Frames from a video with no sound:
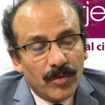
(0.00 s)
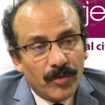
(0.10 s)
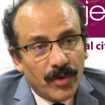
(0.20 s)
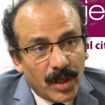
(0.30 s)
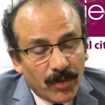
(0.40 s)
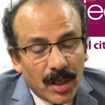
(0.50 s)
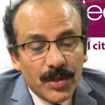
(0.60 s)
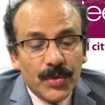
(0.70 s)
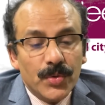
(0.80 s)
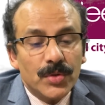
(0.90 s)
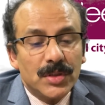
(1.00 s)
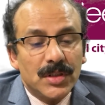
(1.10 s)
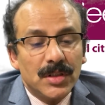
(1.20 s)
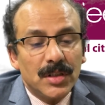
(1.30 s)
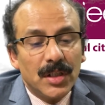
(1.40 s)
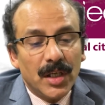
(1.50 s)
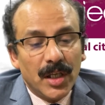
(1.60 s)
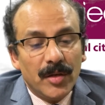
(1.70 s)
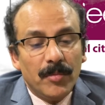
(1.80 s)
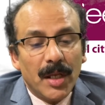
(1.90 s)
very well used
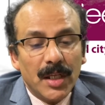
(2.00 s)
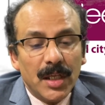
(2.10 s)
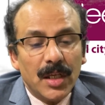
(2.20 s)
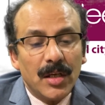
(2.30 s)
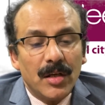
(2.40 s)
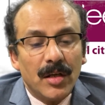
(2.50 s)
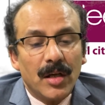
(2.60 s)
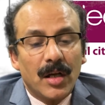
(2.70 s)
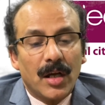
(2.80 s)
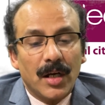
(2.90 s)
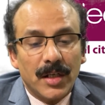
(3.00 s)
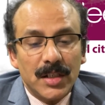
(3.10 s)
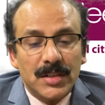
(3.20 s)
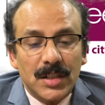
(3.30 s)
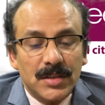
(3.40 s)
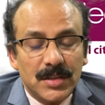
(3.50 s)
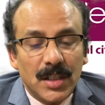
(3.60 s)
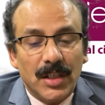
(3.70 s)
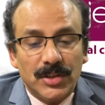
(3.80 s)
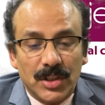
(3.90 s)
in many conditions
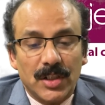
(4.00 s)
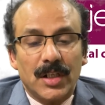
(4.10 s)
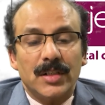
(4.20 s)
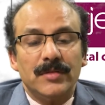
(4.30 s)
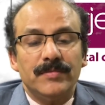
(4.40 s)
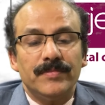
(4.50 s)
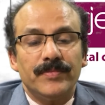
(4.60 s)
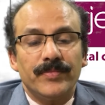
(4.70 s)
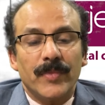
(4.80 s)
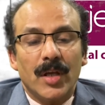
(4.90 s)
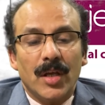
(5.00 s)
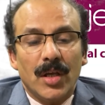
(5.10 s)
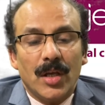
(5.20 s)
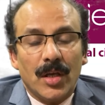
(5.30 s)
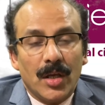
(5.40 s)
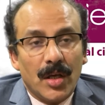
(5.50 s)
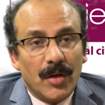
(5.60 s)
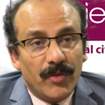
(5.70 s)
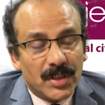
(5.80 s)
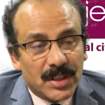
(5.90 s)
in children,
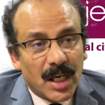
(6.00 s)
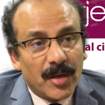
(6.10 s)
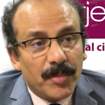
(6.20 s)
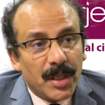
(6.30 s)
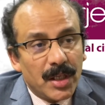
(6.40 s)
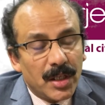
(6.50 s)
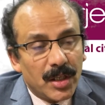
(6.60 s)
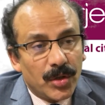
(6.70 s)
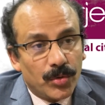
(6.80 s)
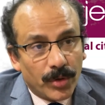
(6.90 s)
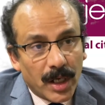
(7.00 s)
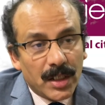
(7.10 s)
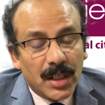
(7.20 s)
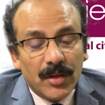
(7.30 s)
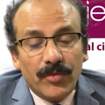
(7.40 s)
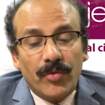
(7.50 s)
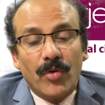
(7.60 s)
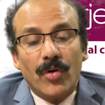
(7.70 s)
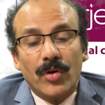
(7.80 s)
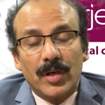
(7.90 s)
which can be curative
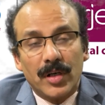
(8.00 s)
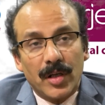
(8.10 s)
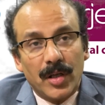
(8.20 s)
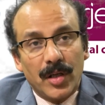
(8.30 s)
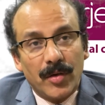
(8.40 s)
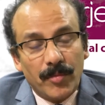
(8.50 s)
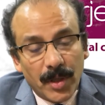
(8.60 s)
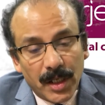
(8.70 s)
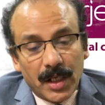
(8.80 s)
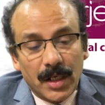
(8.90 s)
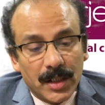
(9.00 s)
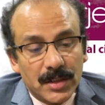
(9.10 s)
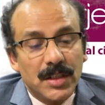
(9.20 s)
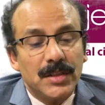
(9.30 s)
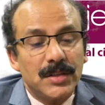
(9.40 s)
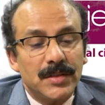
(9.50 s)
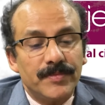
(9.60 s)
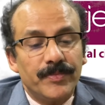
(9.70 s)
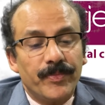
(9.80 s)
for many conditions.